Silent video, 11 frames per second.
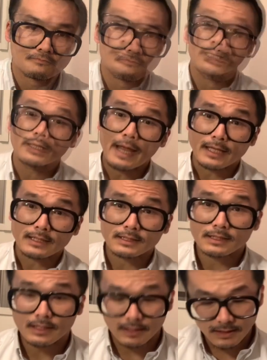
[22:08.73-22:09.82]

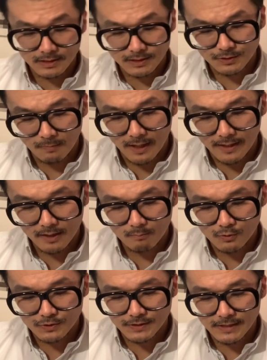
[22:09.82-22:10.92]
Next, this is spy number
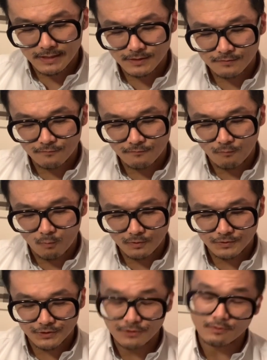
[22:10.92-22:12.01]

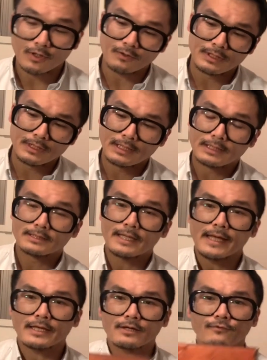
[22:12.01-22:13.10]
640,
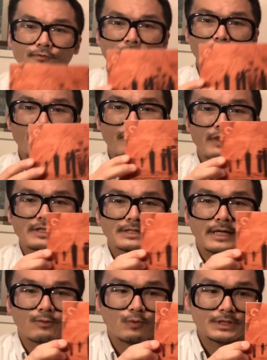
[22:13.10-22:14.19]
taken from the
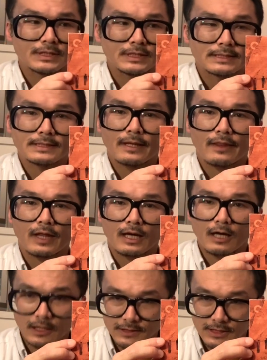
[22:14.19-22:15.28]
set which is the
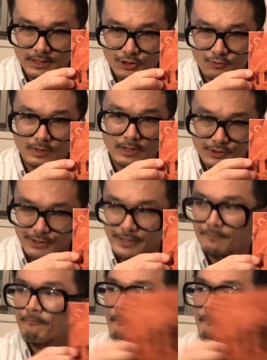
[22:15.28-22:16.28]
Kotze Trilogy.